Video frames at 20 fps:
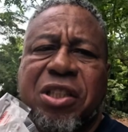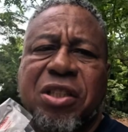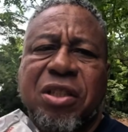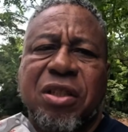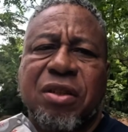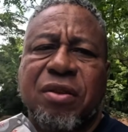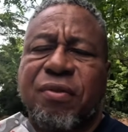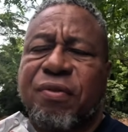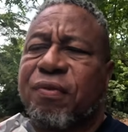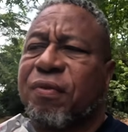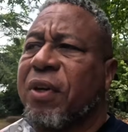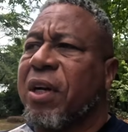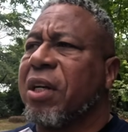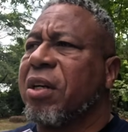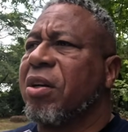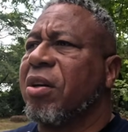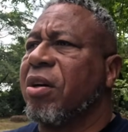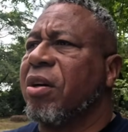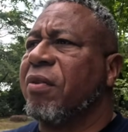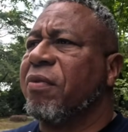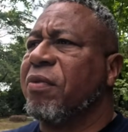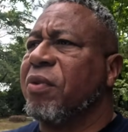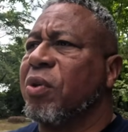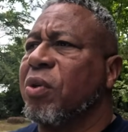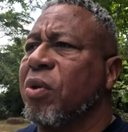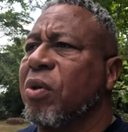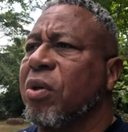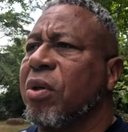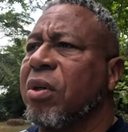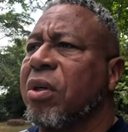to the front of
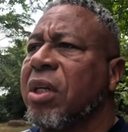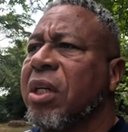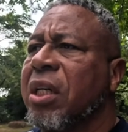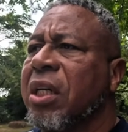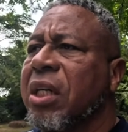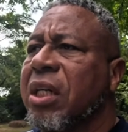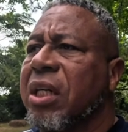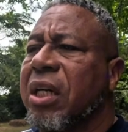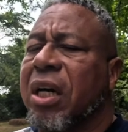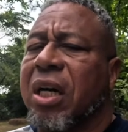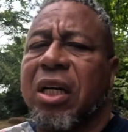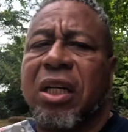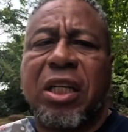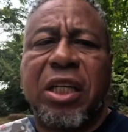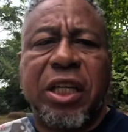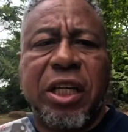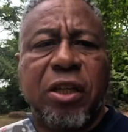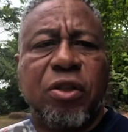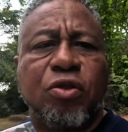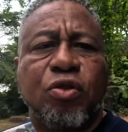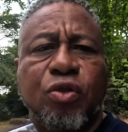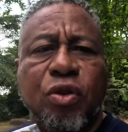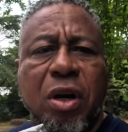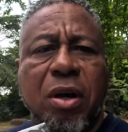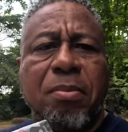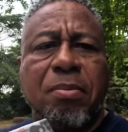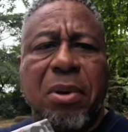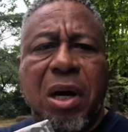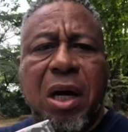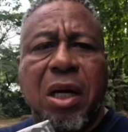your gear
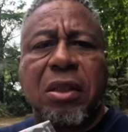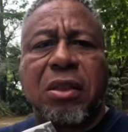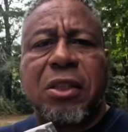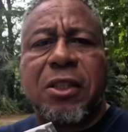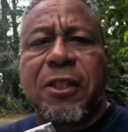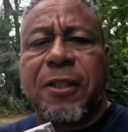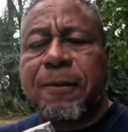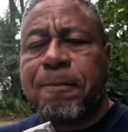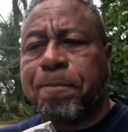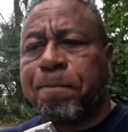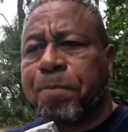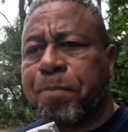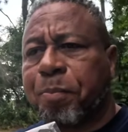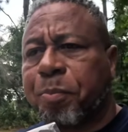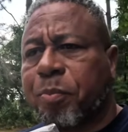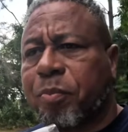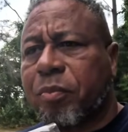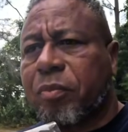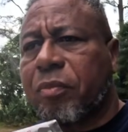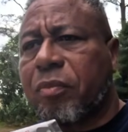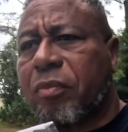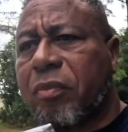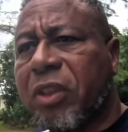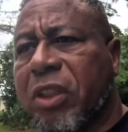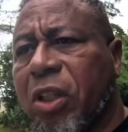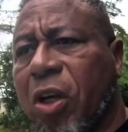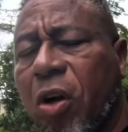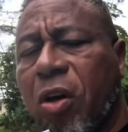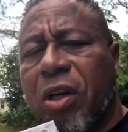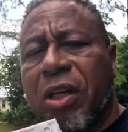drum box. The
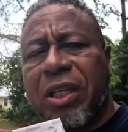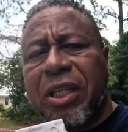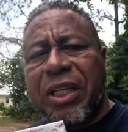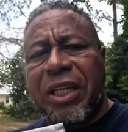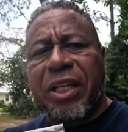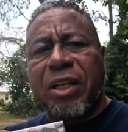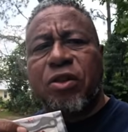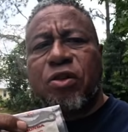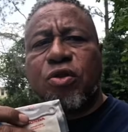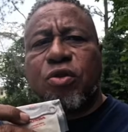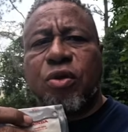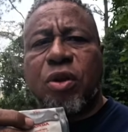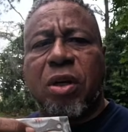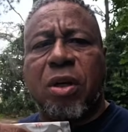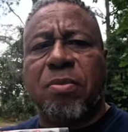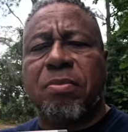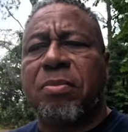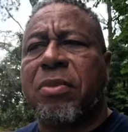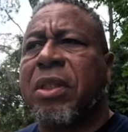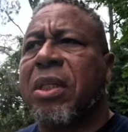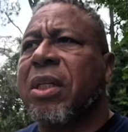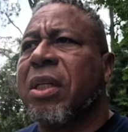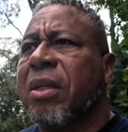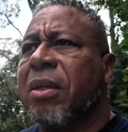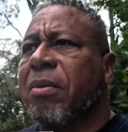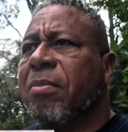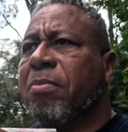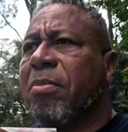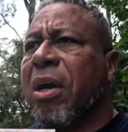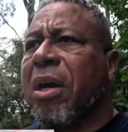gear drum box
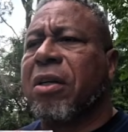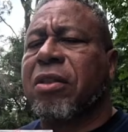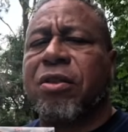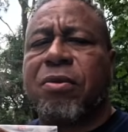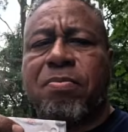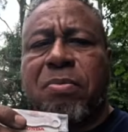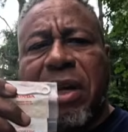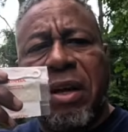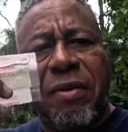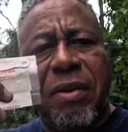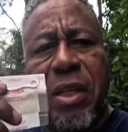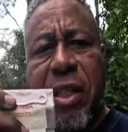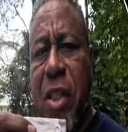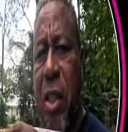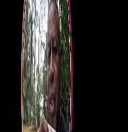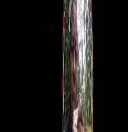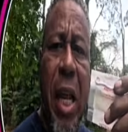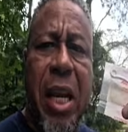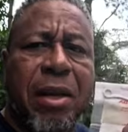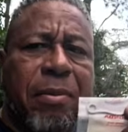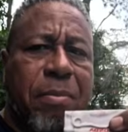bearing setting,